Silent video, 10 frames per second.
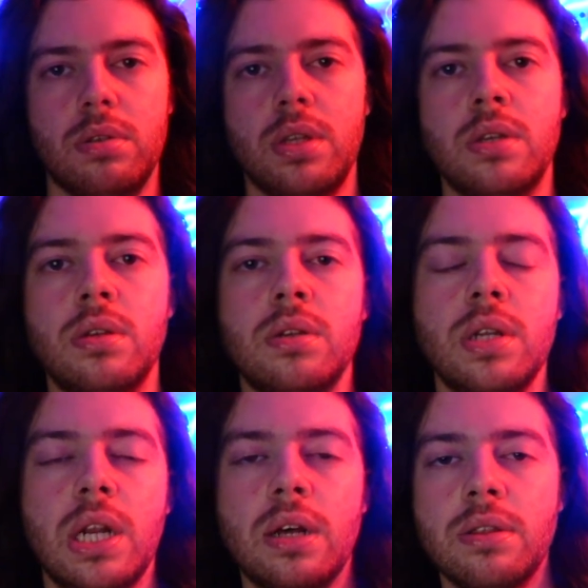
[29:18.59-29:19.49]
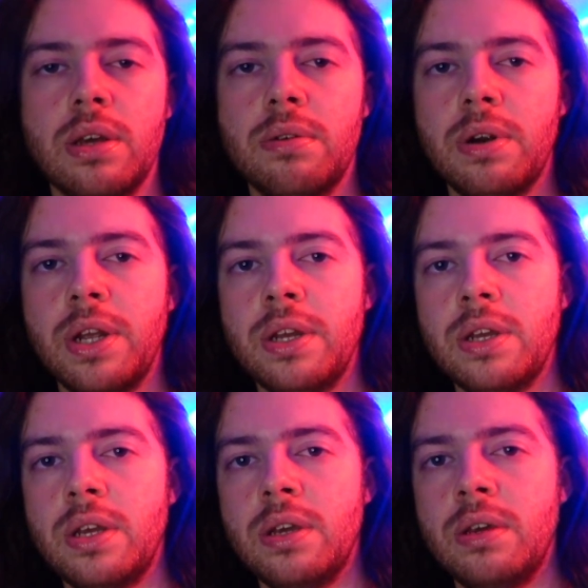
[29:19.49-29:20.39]
Sending out that
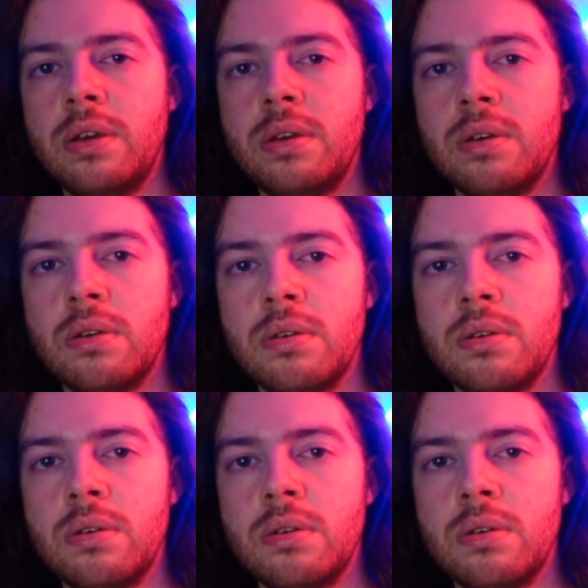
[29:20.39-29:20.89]
Reiki.